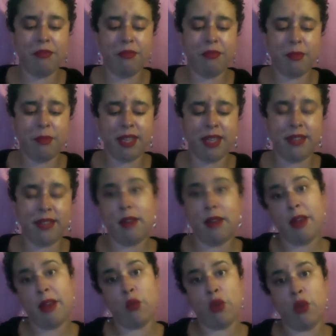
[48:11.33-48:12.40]
The Mexican and
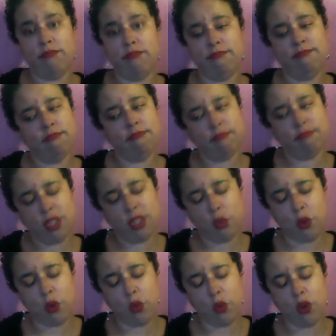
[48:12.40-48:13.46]
Maine one is the
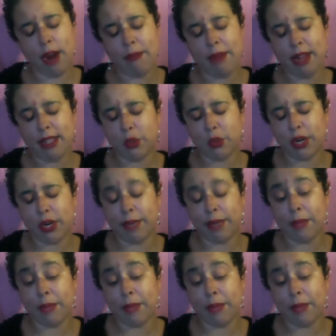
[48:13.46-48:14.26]
one where I'm not swearing.